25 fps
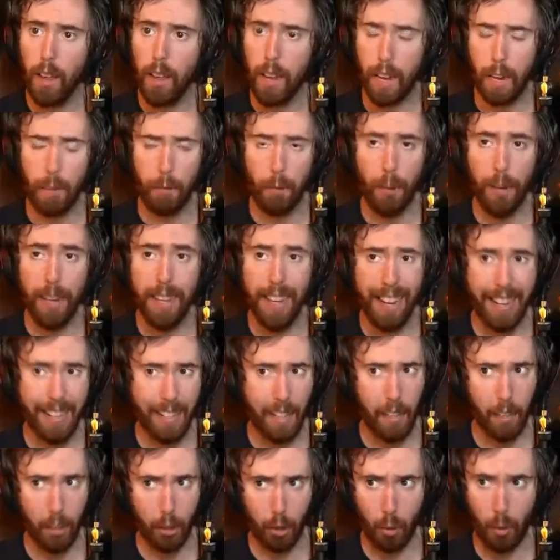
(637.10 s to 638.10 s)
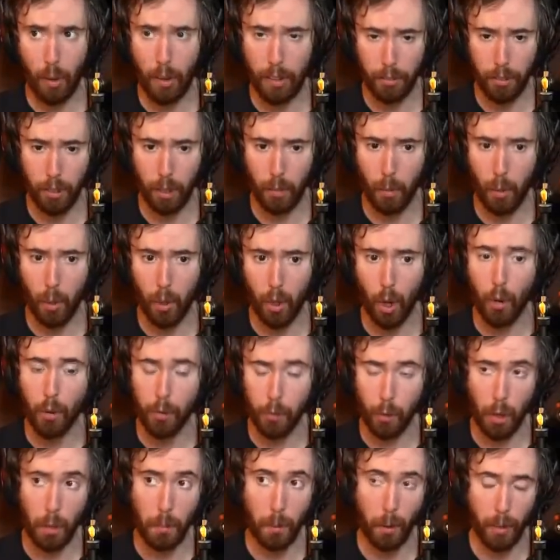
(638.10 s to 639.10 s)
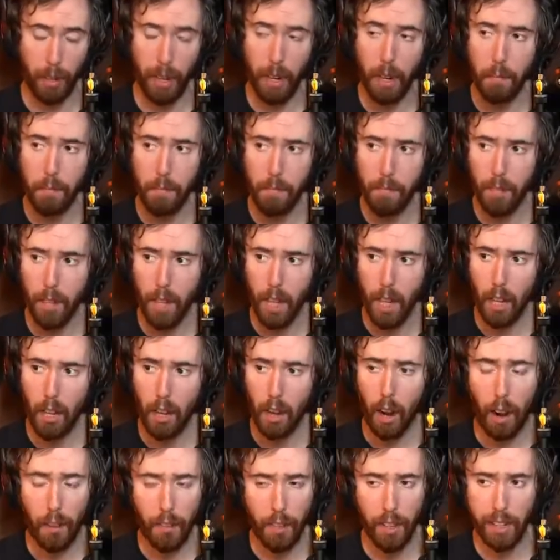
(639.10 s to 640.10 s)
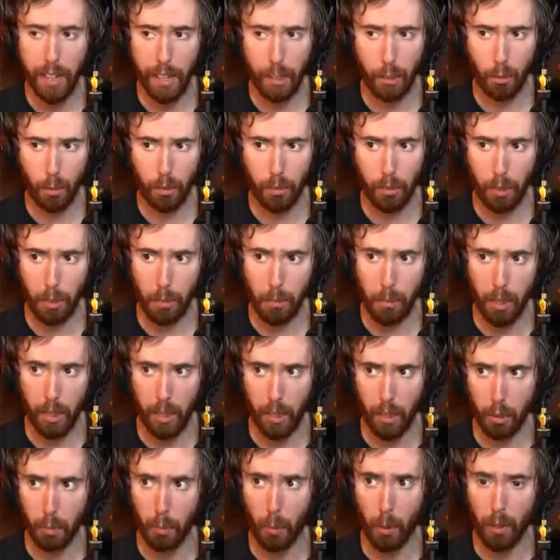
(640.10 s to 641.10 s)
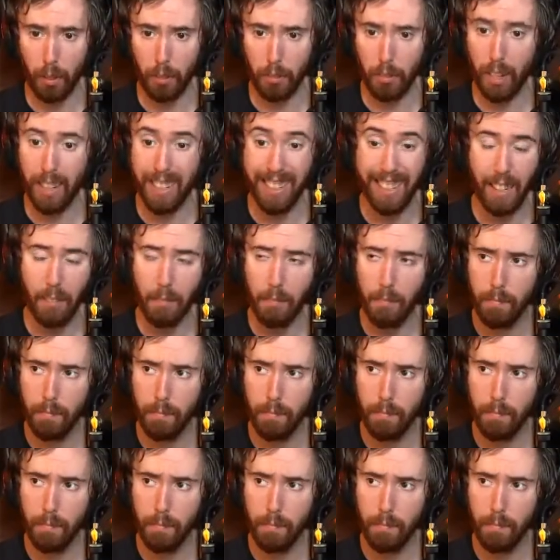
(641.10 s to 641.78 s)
if we can't get this quest done we'll go for him okay i think that's what seems like the smartest idea